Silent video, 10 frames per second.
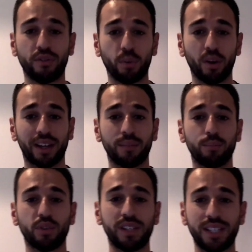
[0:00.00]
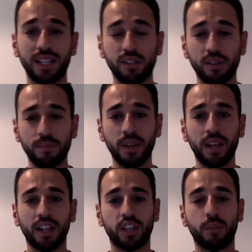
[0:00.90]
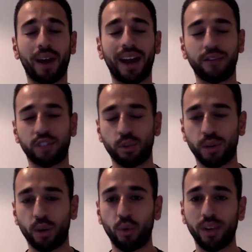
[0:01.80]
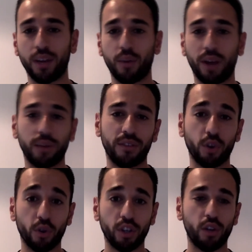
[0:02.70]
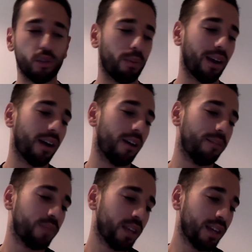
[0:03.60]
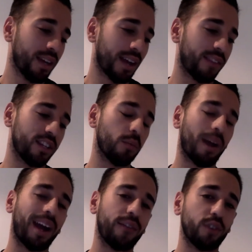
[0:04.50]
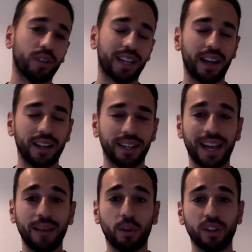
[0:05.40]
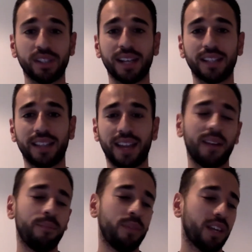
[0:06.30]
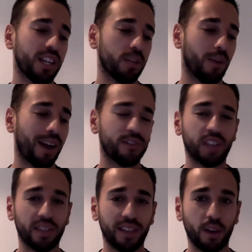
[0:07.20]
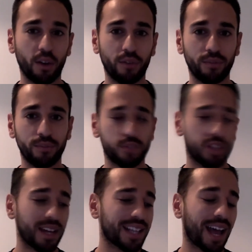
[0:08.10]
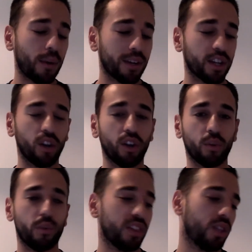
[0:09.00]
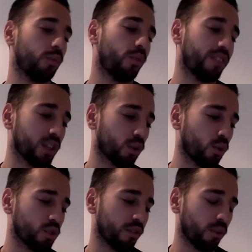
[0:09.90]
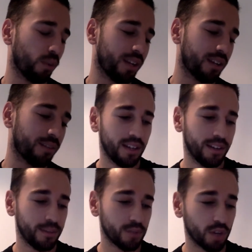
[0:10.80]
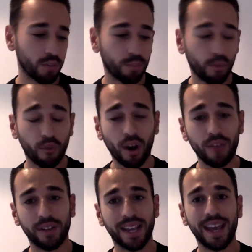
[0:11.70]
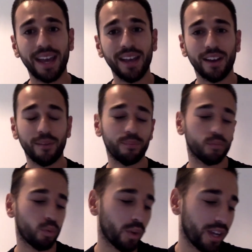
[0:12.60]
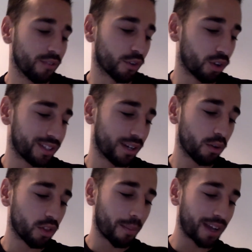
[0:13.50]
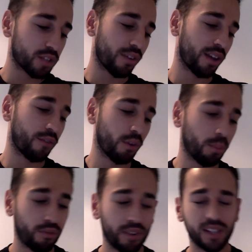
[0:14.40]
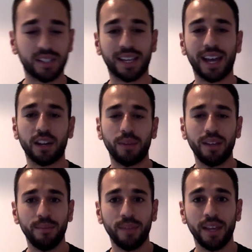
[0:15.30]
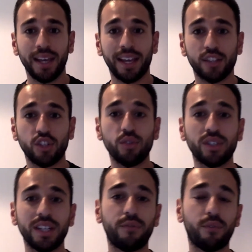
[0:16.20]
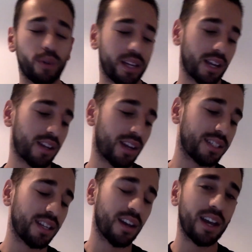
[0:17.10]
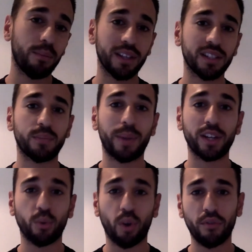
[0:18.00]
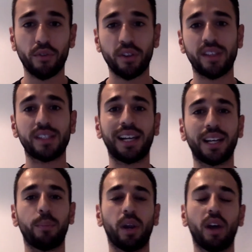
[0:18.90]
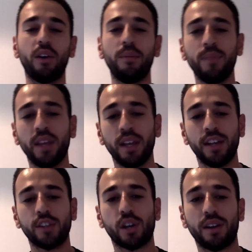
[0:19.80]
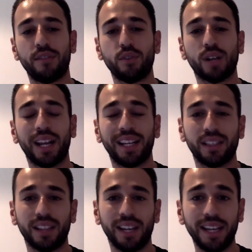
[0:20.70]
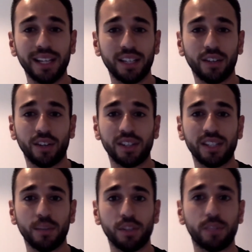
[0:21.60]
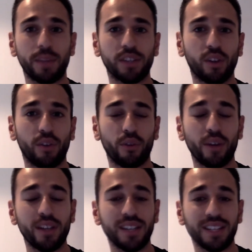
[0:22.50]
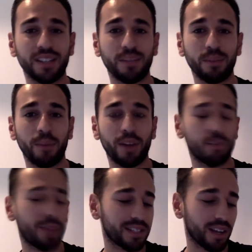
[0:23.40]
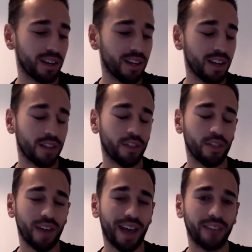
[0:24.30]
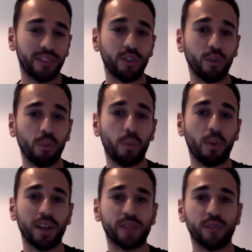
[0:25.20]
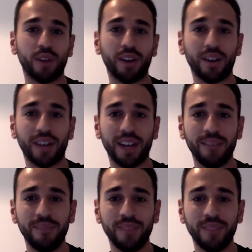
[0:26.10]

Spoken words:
work in pre-season. You might have to do it all year round if you're a youth player. And then you might have your game on a Saturday. You might have Sunday off. So that's how it could look within the course of a week. So before I forget, we've got a deal on the MatchFit Football Fitness Academy. It's usually $49.99, but there's a special offer and there's a link below. So if you click the link, you're going to see what the special offer is, and it's going to be much better than the normal price for it, okay?